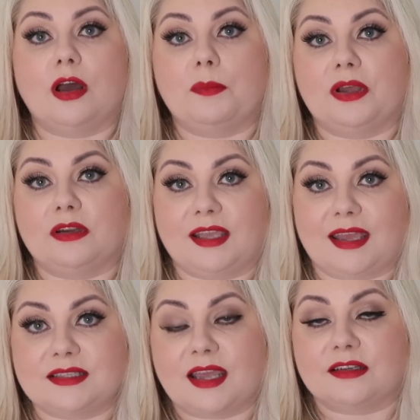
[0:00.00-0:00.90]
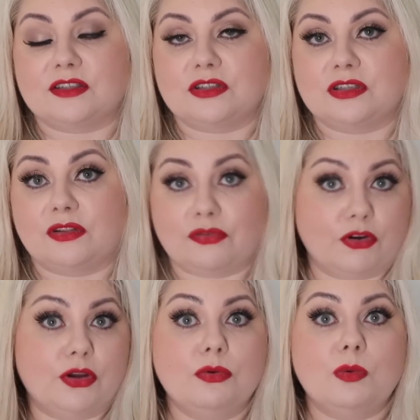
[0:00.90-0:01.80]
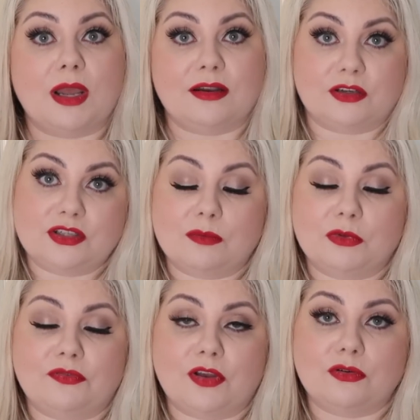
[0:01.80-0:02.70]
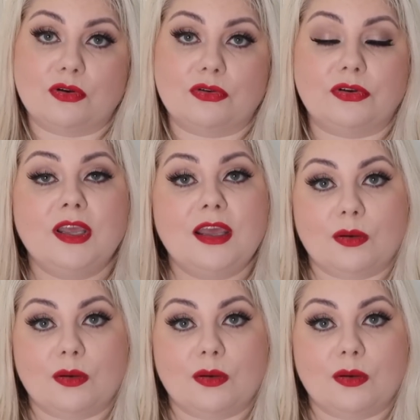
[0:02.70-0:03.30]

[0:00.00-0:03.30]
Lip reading: up and I get a text through when I turn my phone on